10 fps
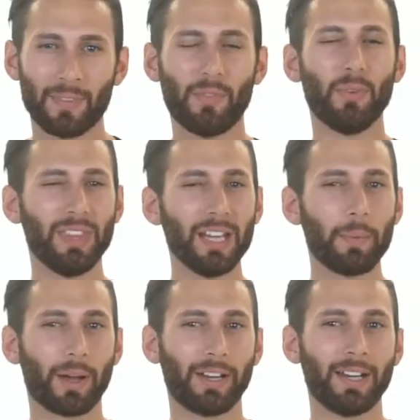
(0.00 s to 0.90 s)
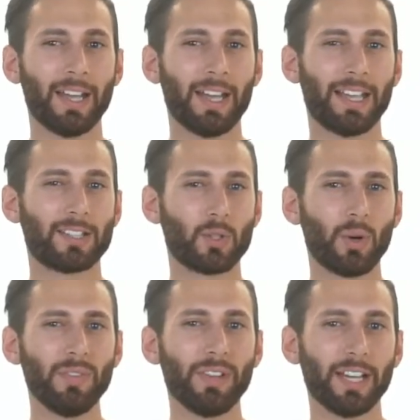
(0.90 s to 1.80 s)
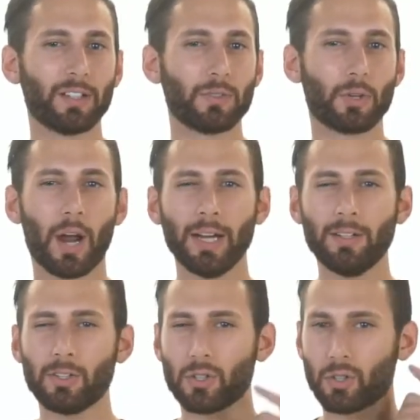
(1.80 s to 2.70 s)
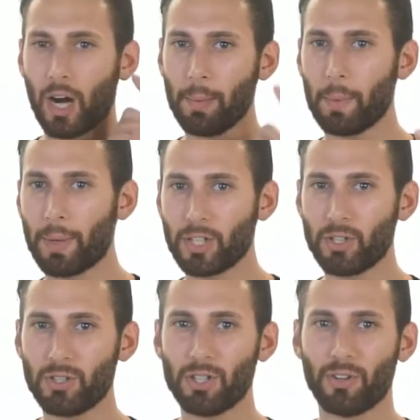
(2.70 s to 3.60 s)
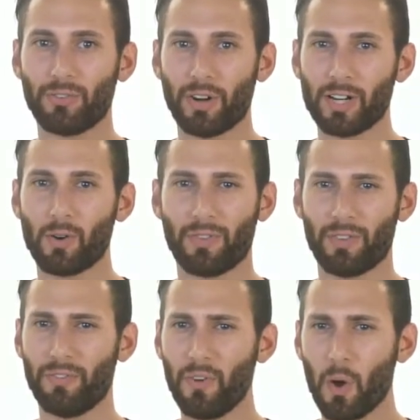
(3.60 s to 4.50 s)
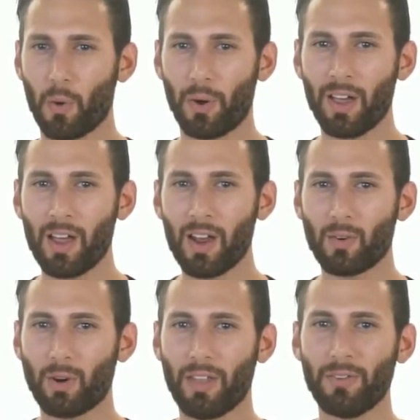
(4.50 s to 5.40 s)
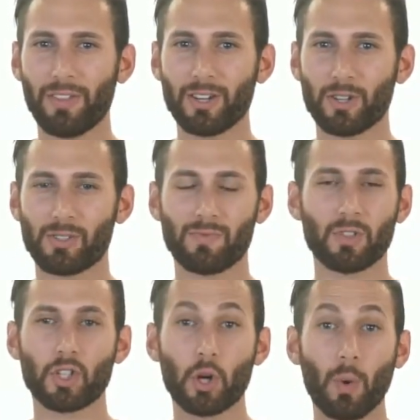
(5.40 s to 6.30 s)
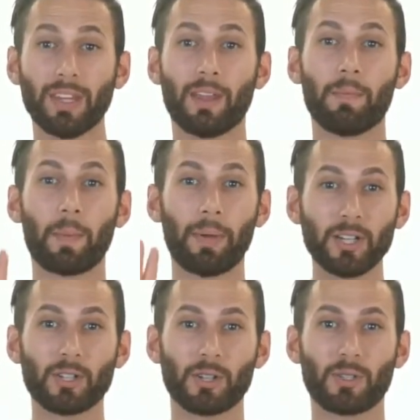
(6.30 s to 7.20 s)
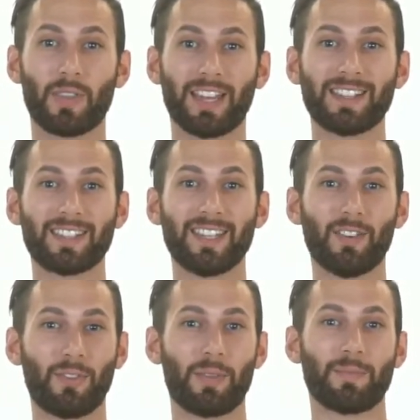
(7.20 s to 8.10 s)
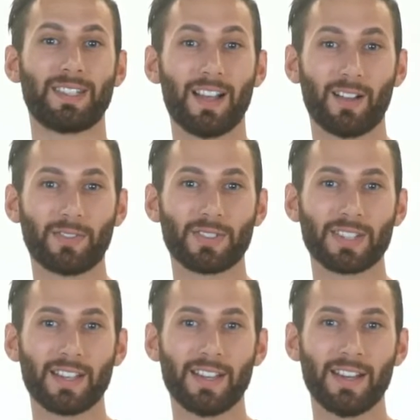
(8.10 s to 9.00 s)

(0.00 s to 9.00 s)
If you think about it, it's sort of like trying to describe a picture to your friend over the phone rather than just showing them the picture so they can see it for themselves.